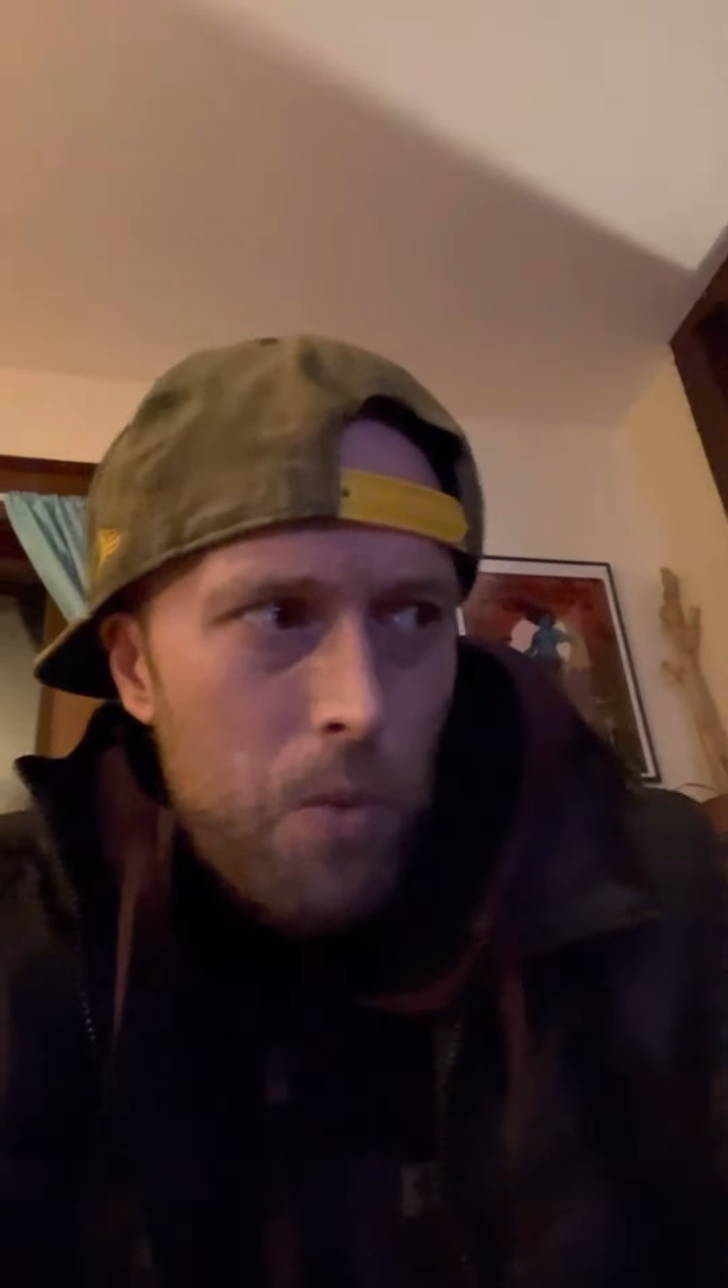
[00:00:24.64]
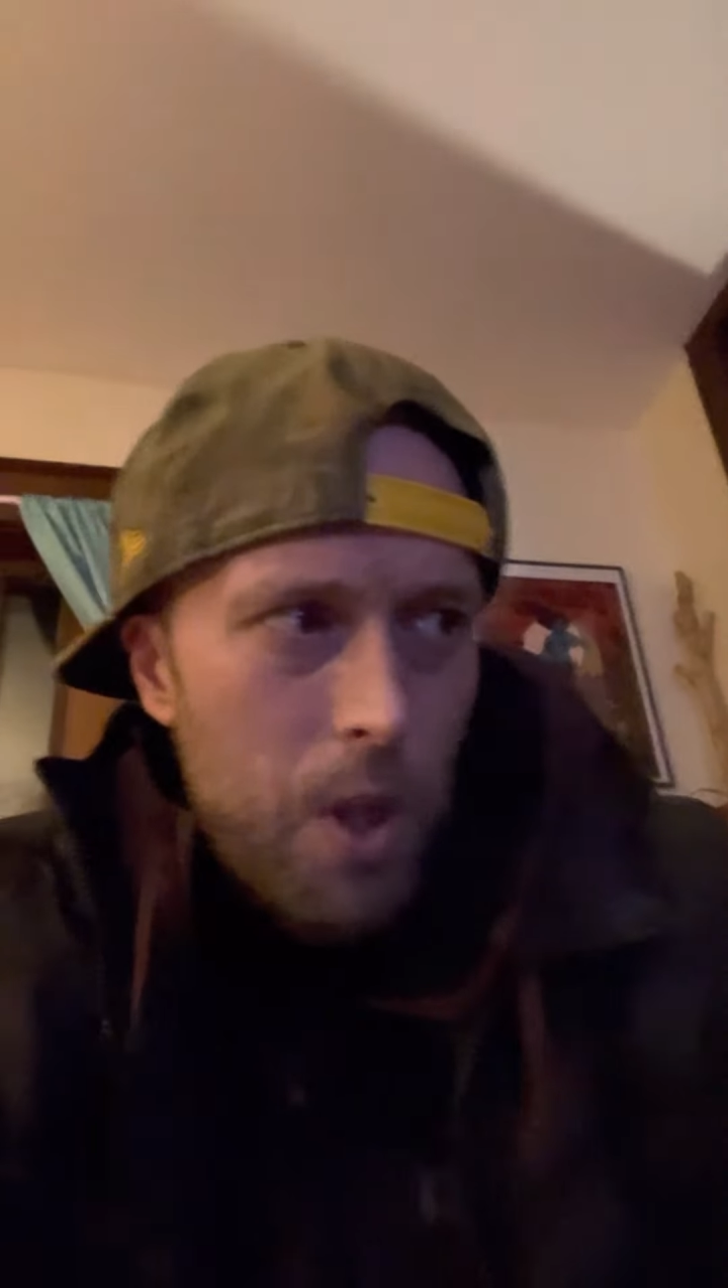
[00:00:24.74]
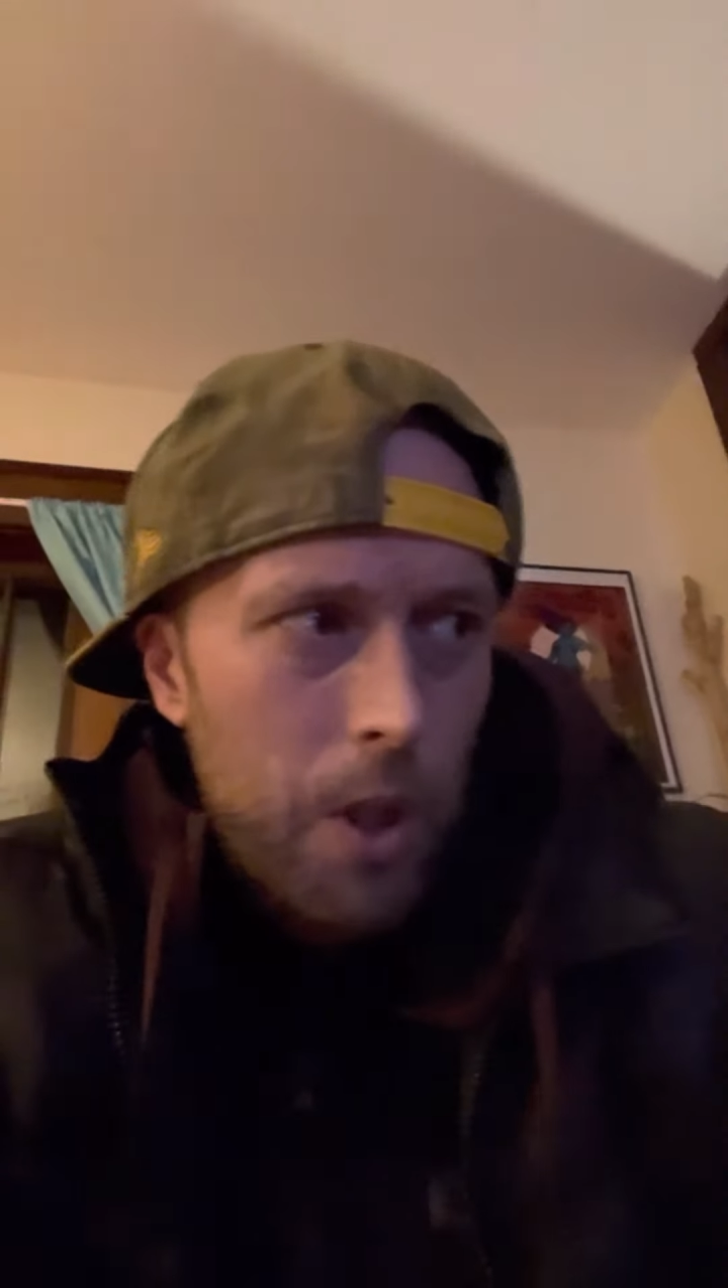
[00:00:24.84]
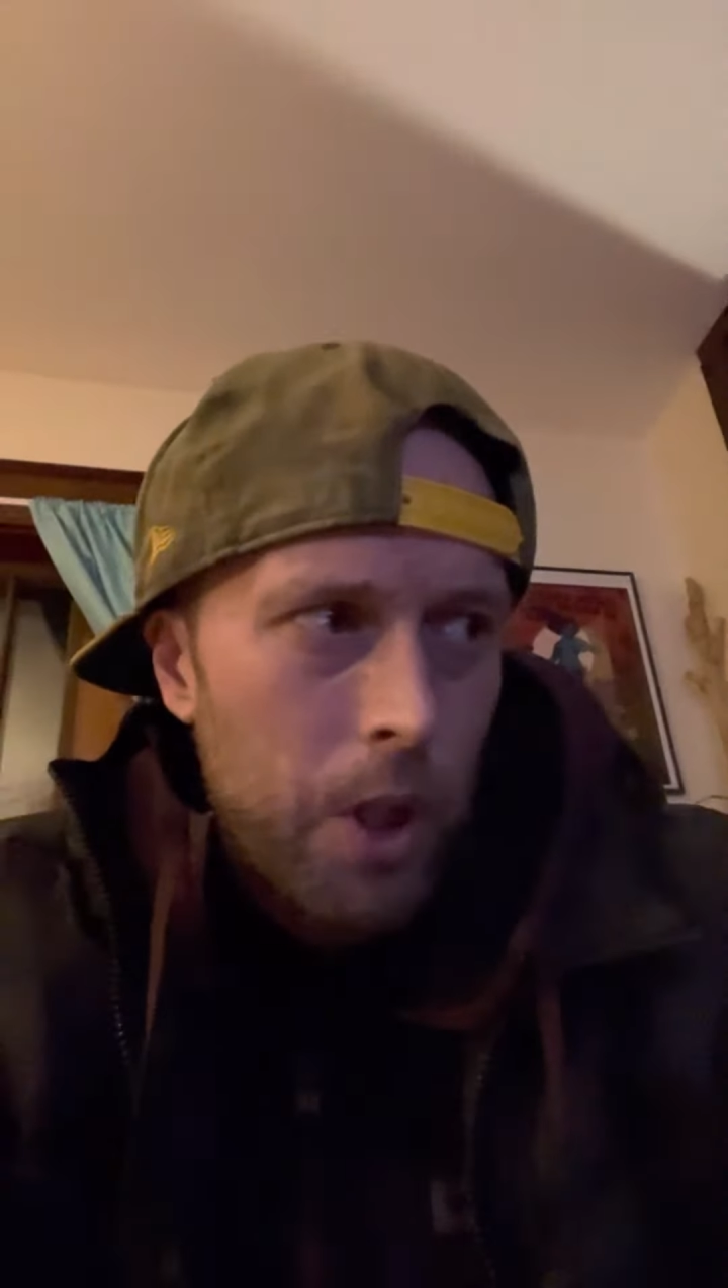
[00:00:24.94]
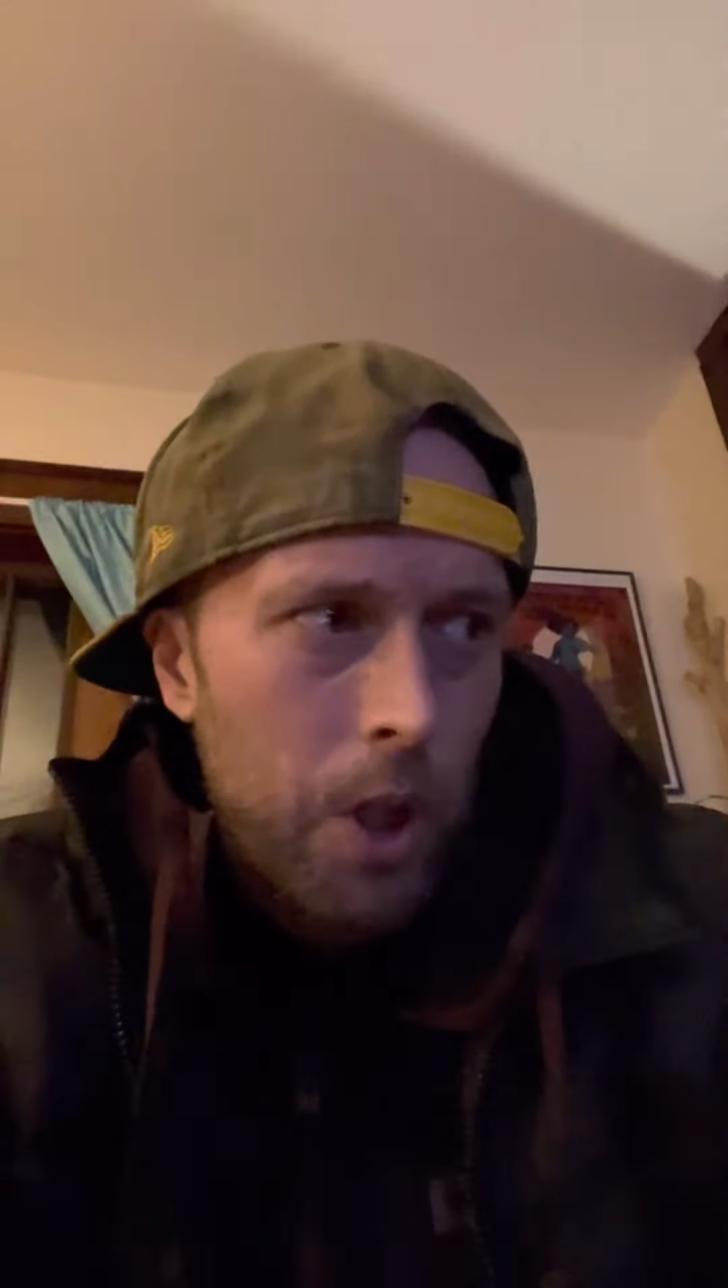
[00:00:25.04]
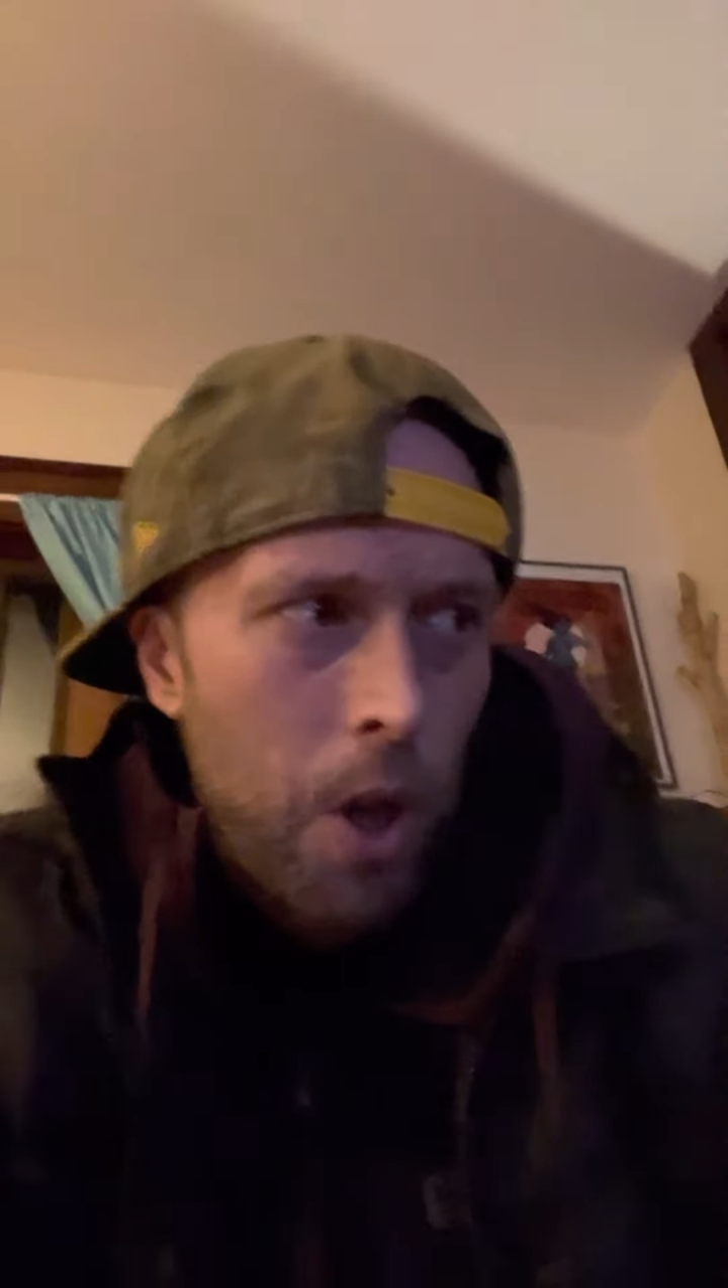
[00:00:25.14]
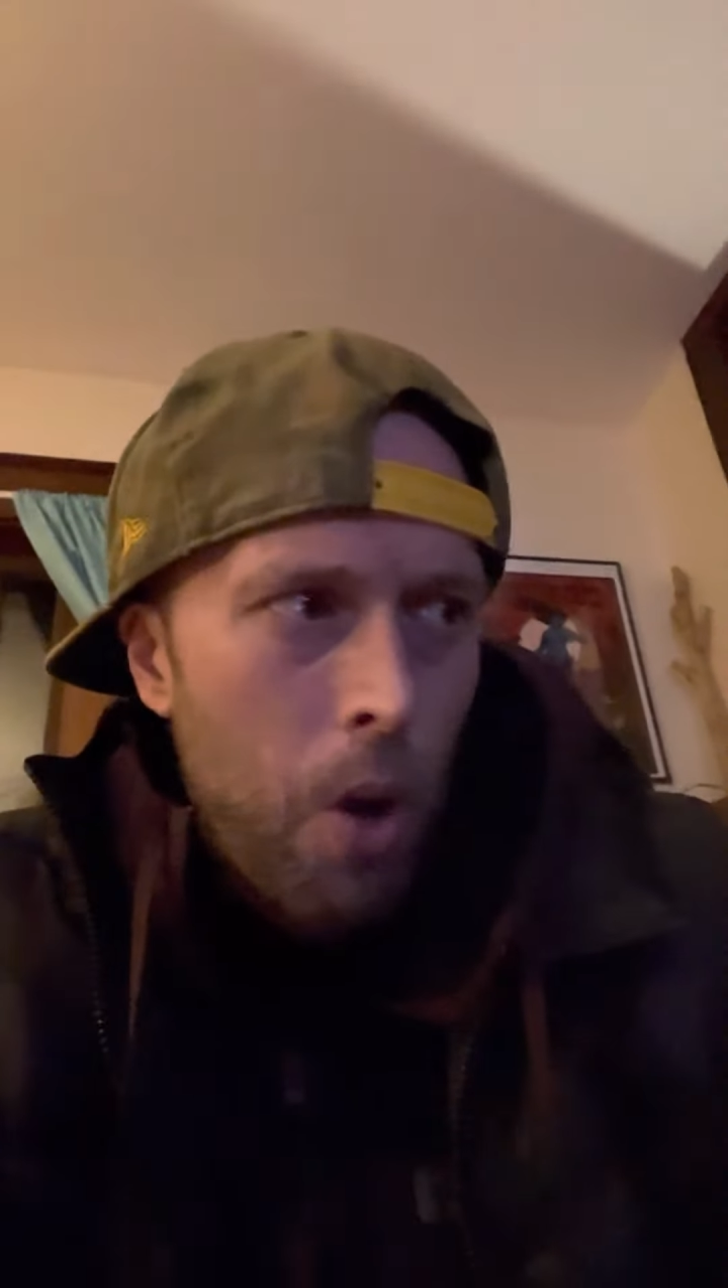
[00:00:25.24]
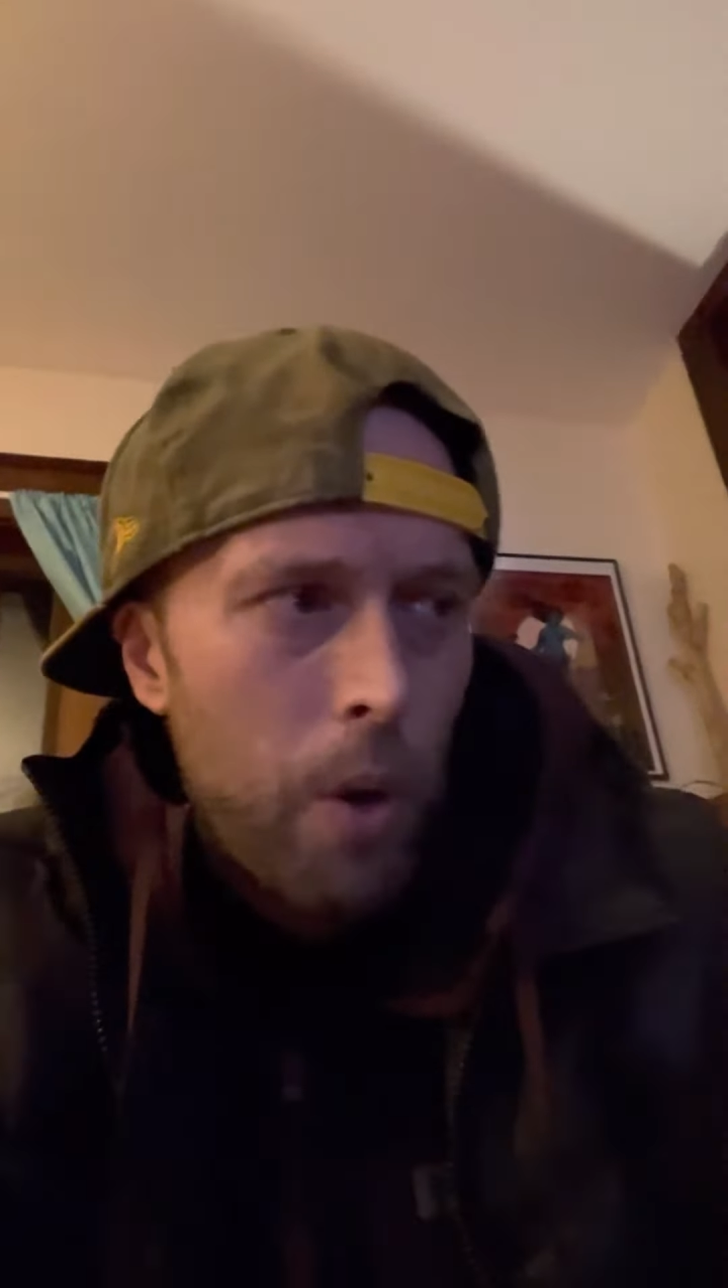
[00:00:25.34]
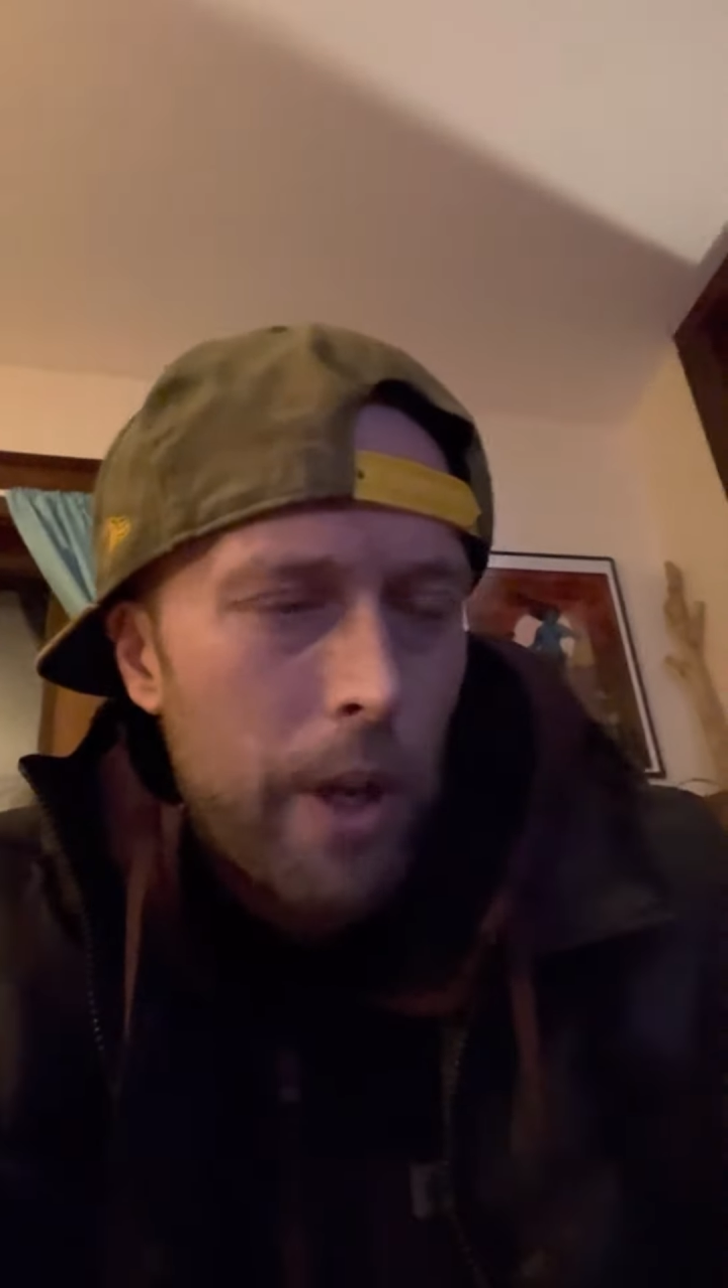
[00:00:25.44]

you know,